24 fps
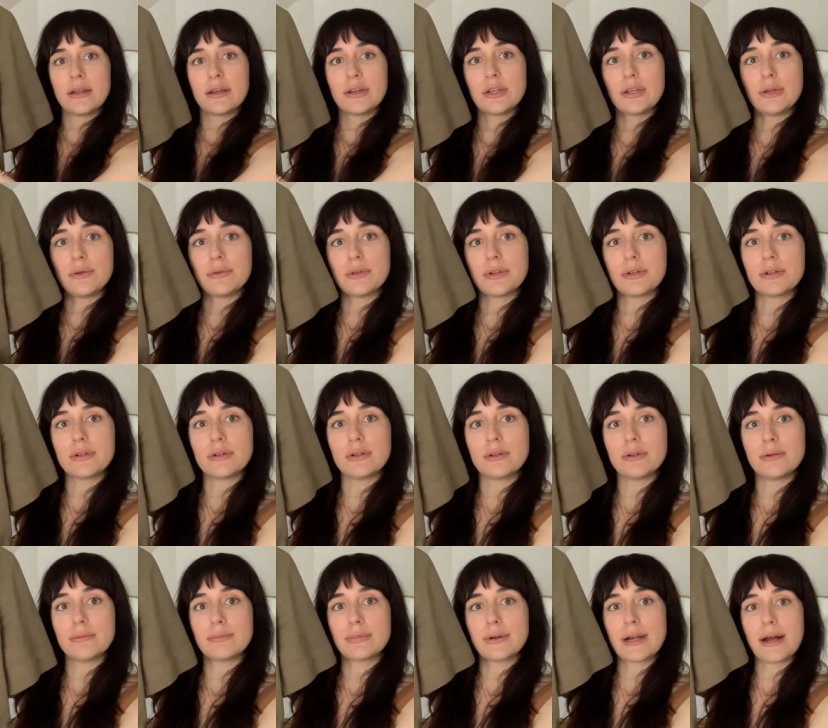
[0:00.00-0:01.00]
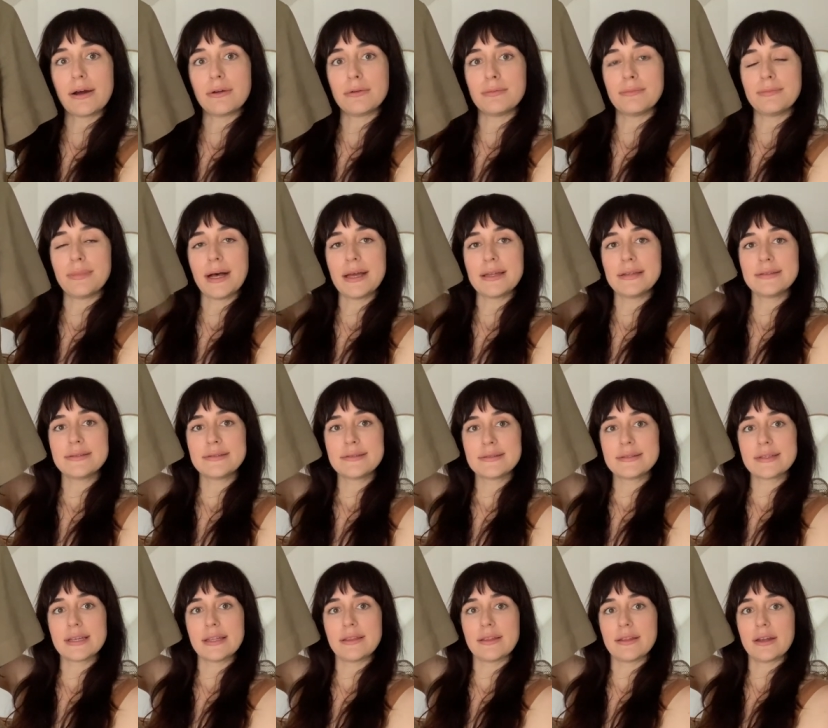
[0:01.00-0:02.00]
Cute little brown buttons.
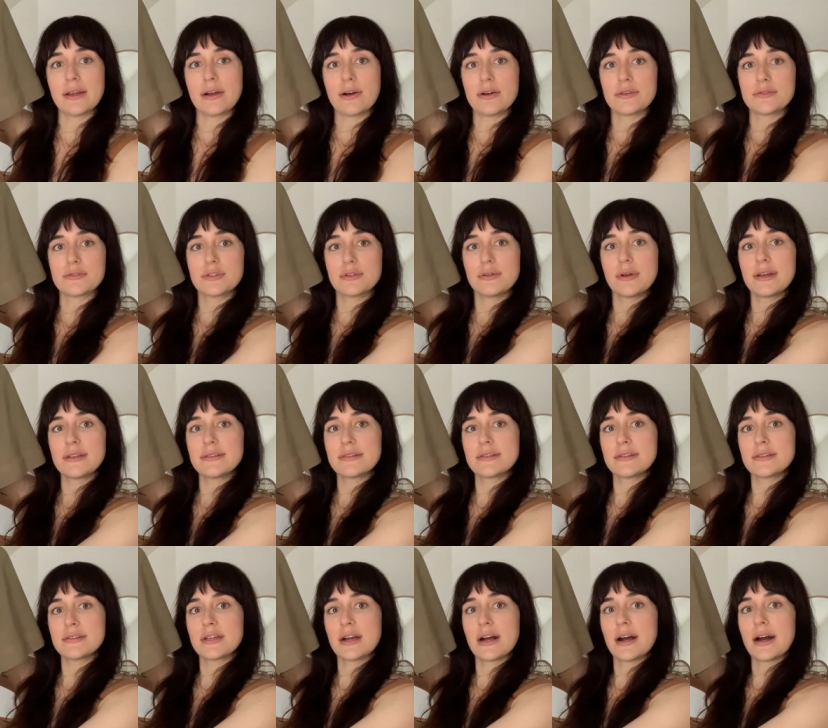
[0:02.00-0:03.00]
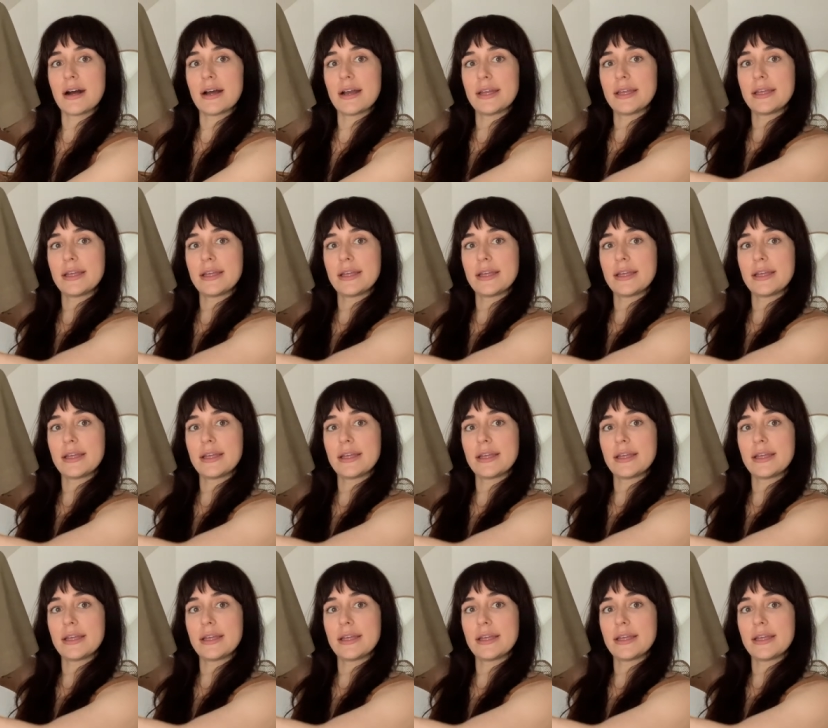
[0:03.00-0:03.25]
And then it also has a tie